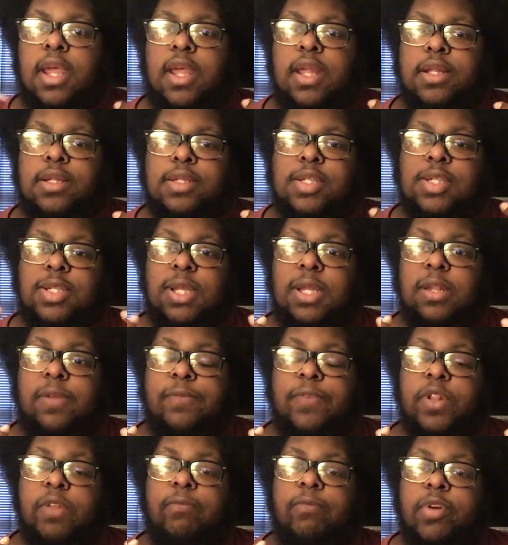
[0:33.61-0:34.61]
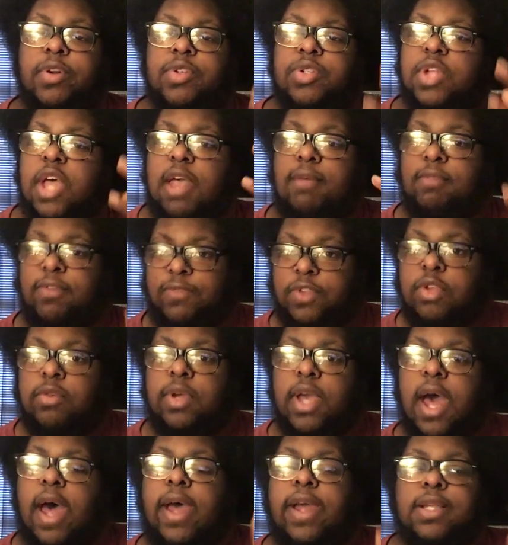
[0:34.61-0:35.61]
and seeing it for the first time with you
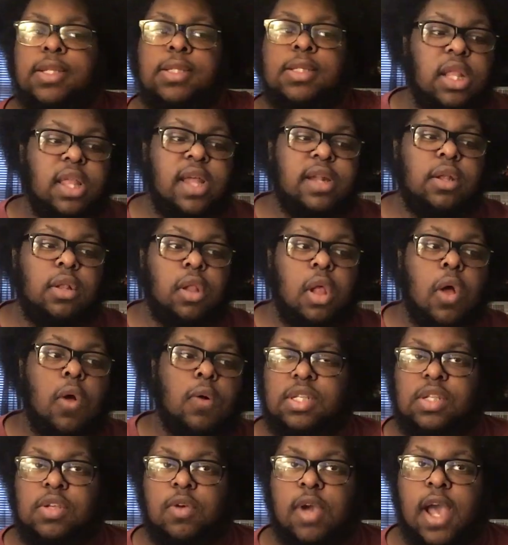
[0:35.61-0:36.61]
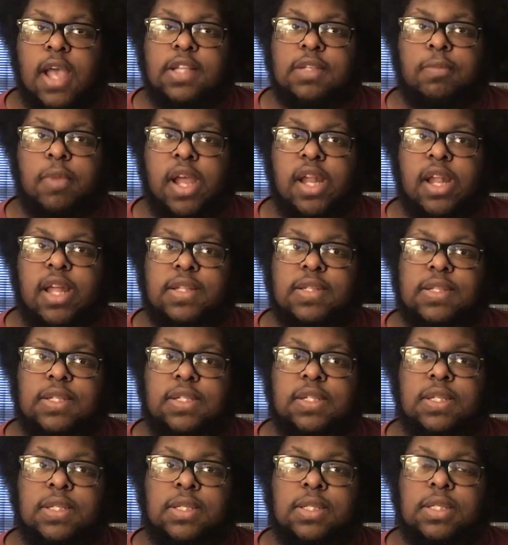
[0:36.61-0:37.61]
guys let alone you guys might not see
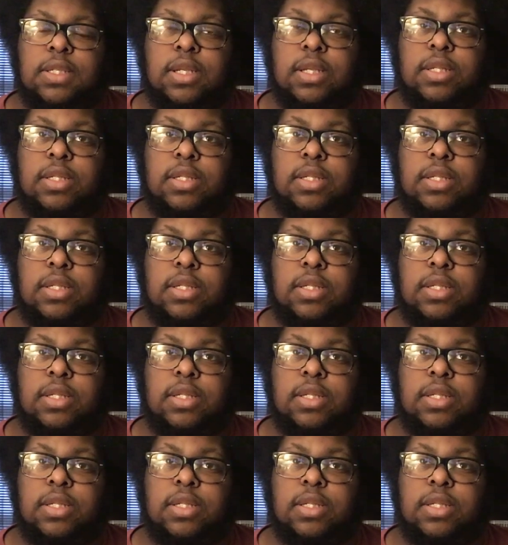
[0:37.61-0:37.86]
this